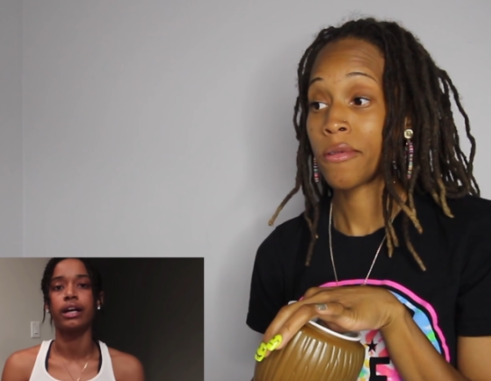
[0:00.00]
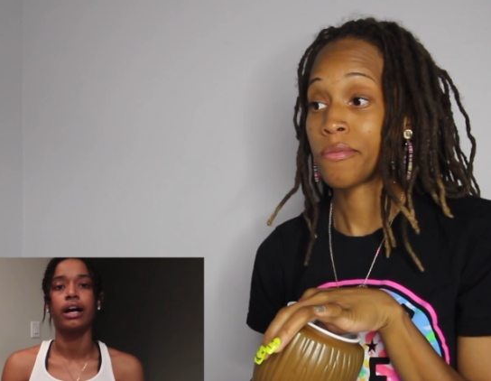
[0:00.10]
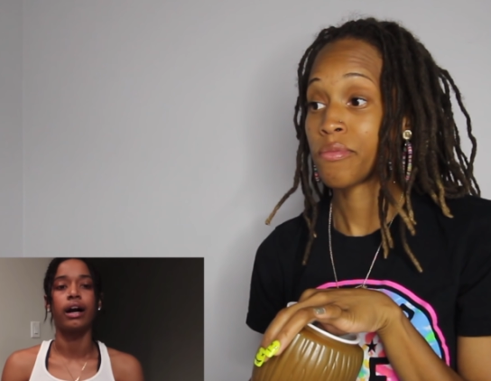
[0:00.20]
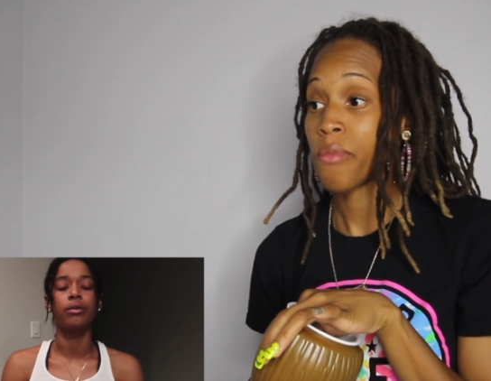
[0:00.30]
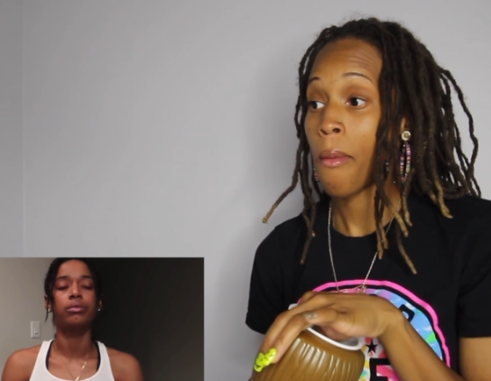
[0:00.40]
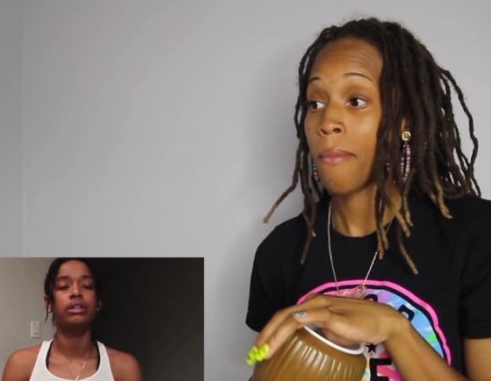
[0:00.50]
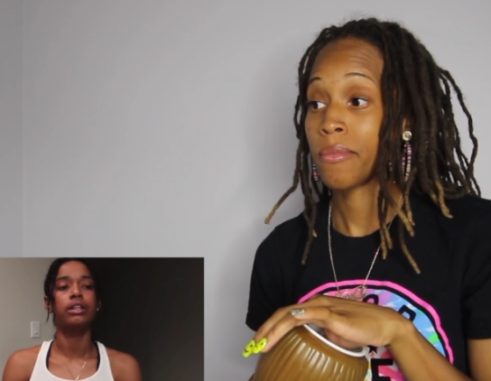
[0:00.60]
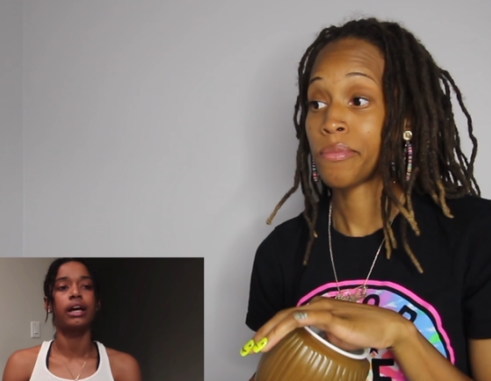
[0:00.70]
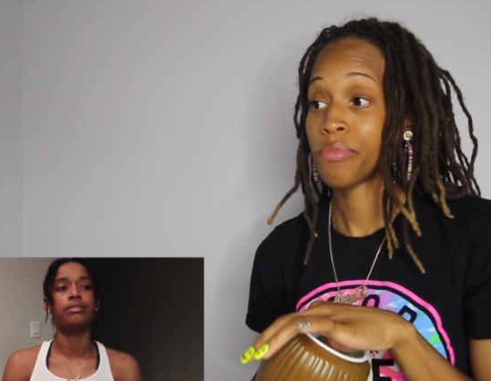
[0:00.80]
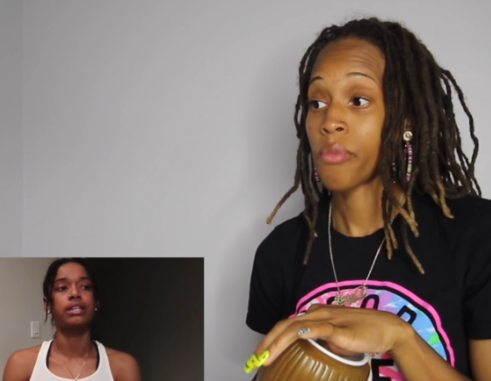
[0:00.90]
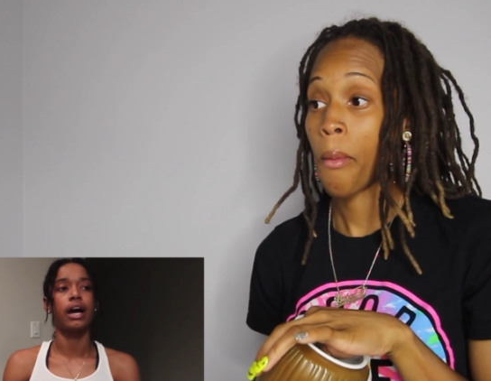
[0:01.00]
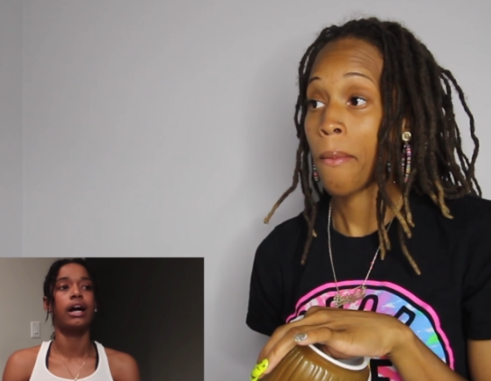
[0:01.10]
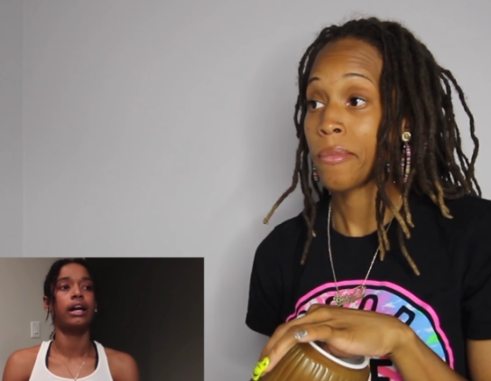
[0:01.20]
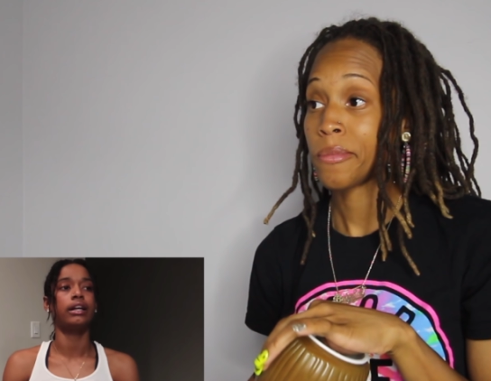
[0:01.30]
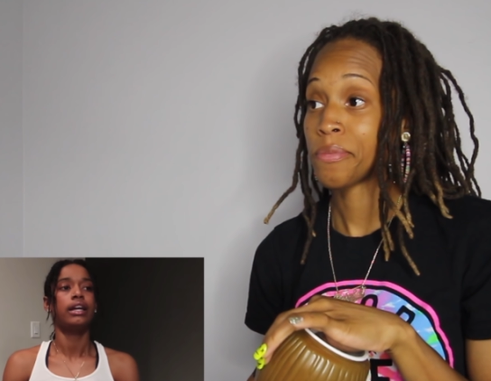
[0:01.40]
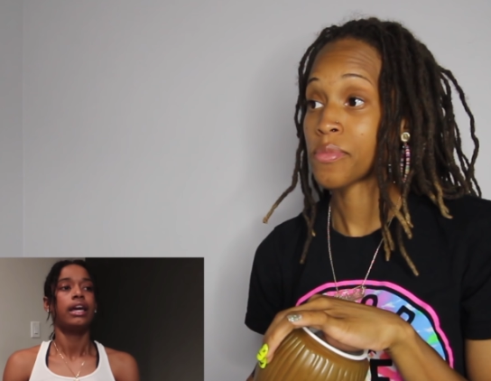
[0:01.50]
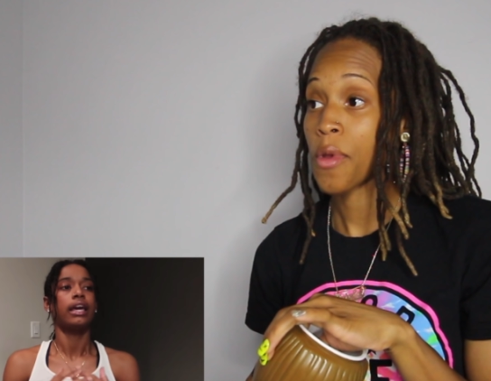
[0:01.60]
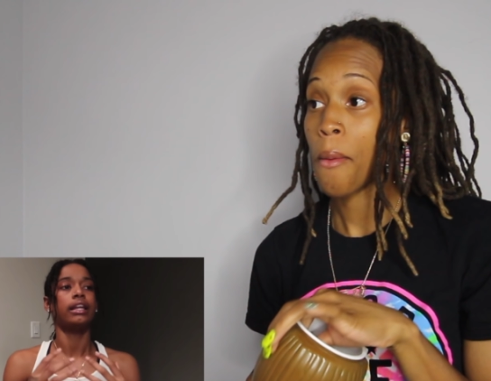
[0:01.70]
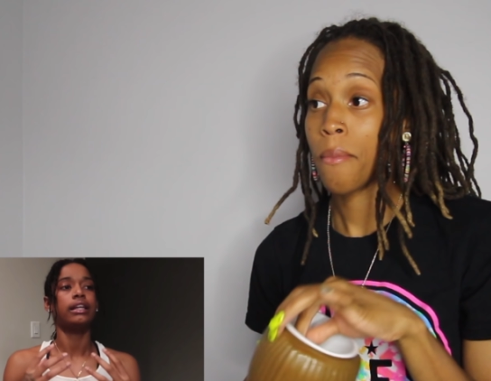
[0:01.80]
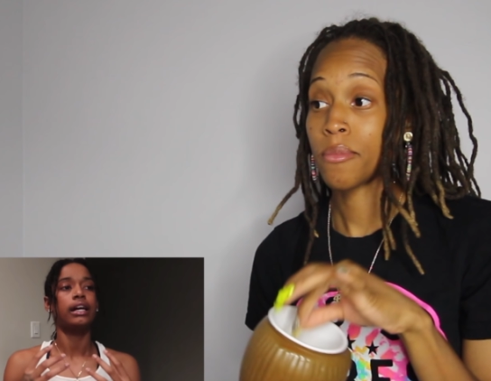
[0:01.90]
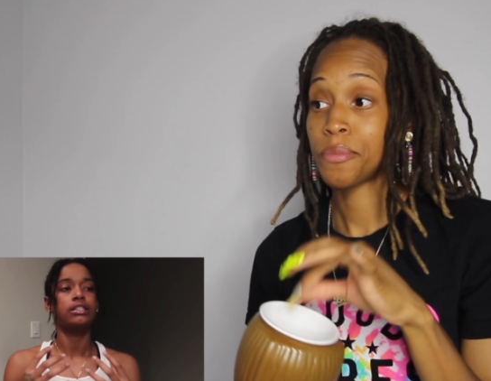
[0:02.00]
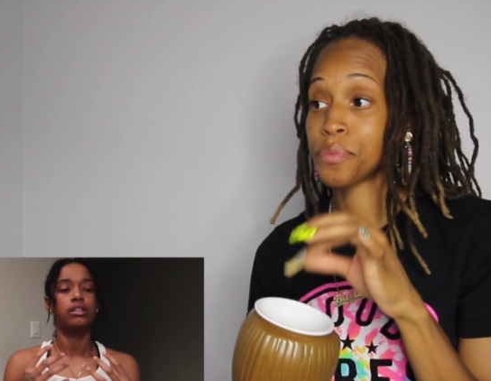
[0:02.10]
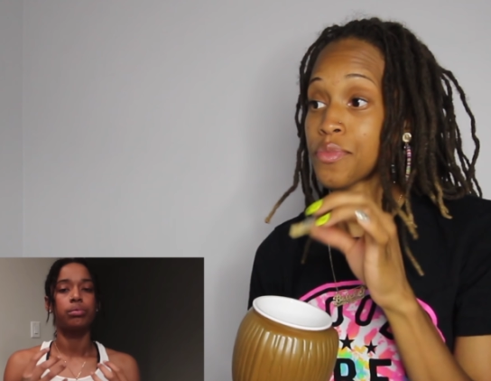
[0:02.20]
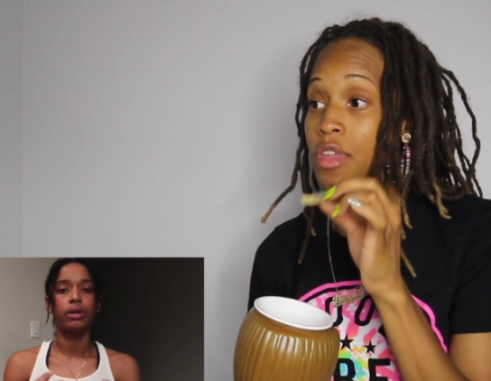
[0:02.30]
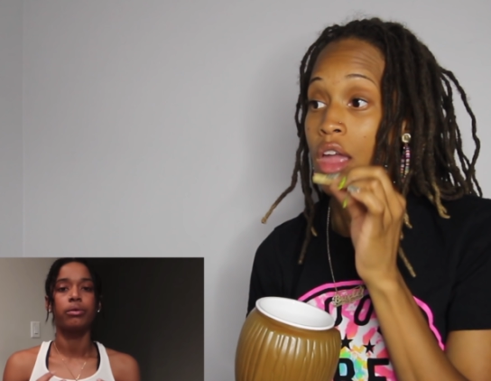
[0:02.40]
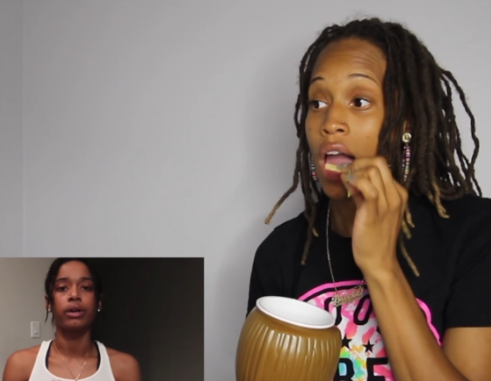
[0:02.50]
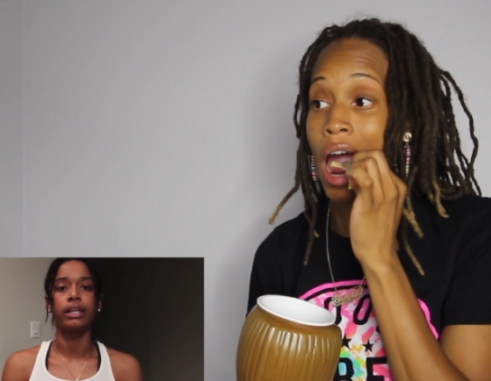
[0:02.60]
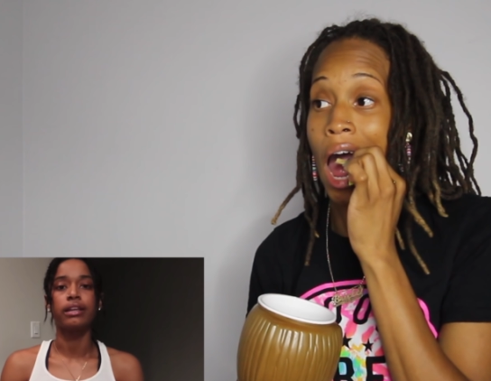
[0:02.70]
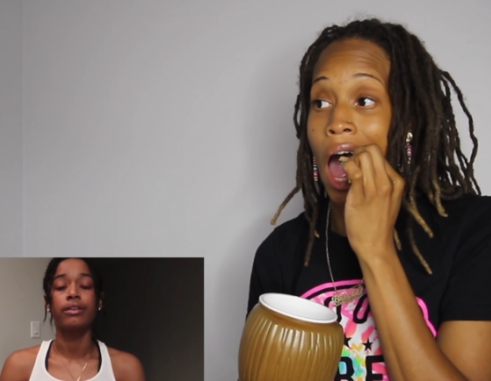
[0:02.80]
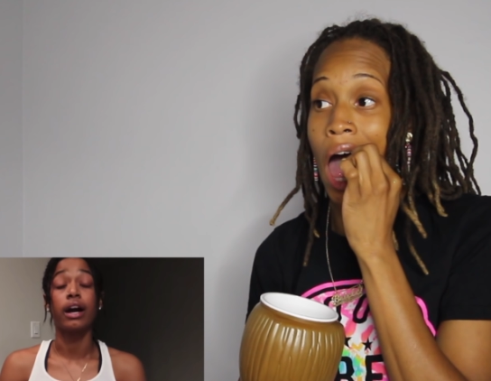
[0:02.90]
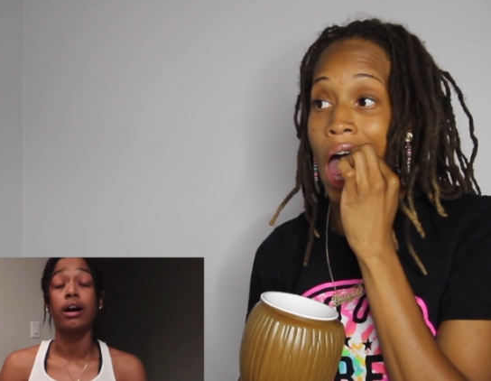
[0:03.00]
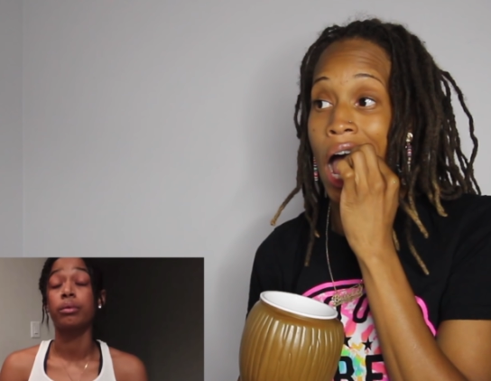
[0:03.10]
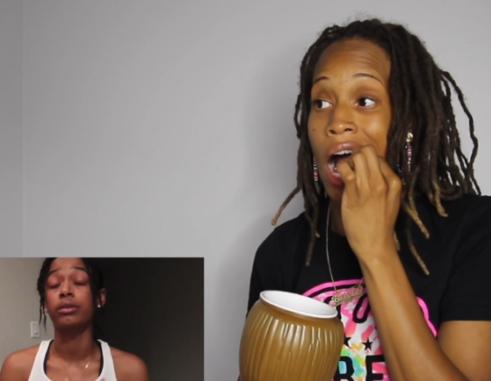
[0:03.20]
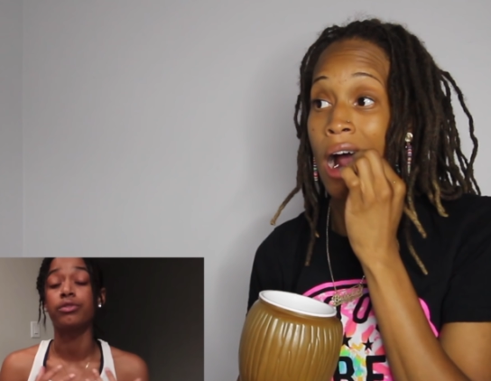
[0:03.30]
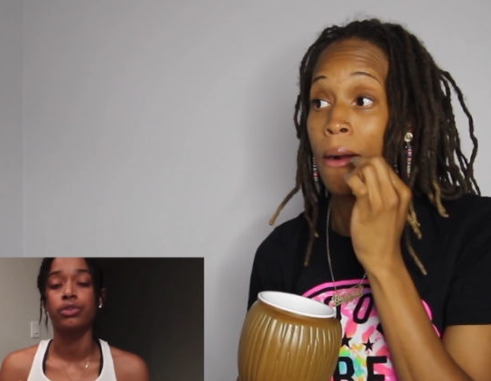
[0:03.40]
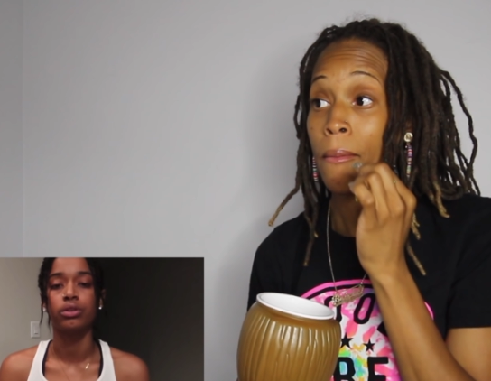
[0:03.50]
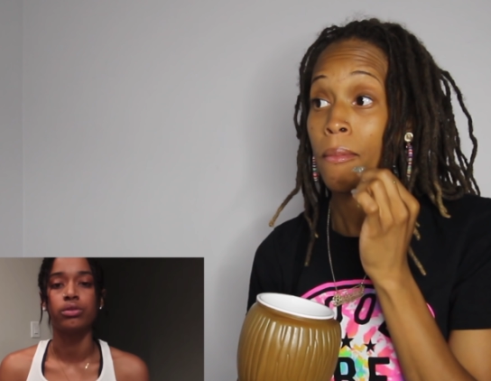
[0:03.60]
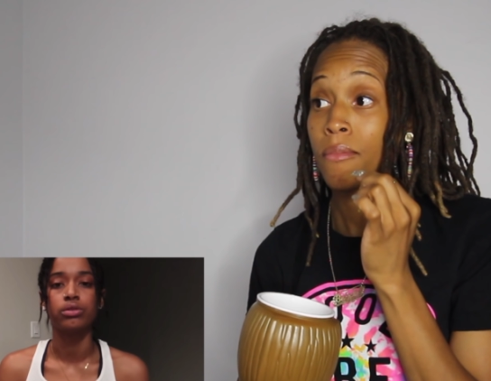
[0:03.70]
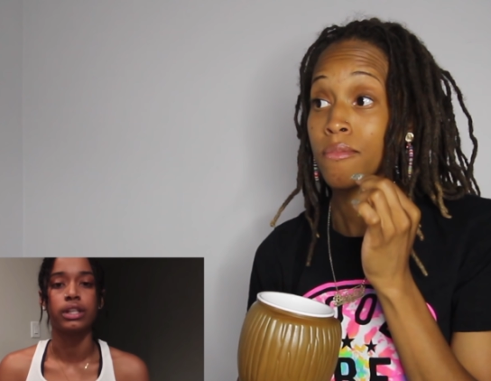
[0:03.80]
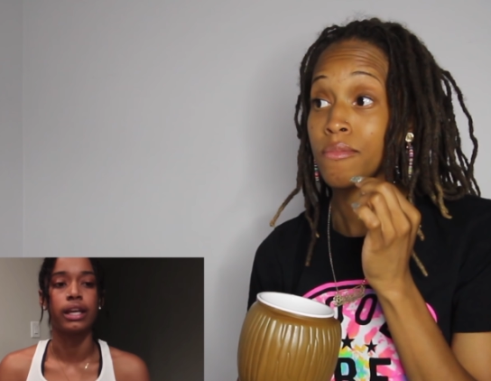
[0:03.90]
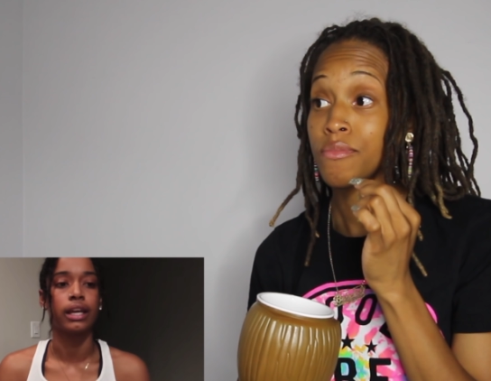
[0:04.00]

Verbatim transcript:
Speaker 1: y'all. I'm real, like, tired. And it got to the point where even I'm confused.